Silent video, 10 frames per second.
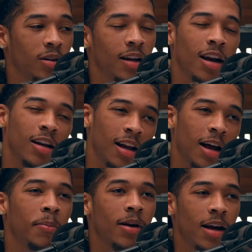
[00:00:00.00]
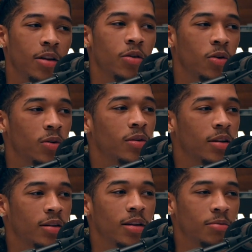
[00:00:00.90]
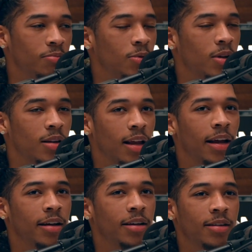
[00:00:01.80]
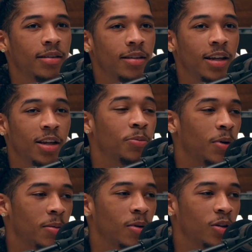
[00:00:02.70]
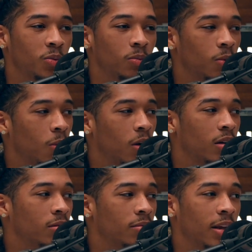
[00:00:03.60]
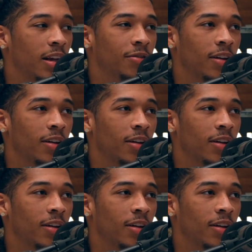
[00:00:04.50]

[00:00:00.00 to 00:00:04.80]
Not a lot, but I knew it, like he was pretty much one, if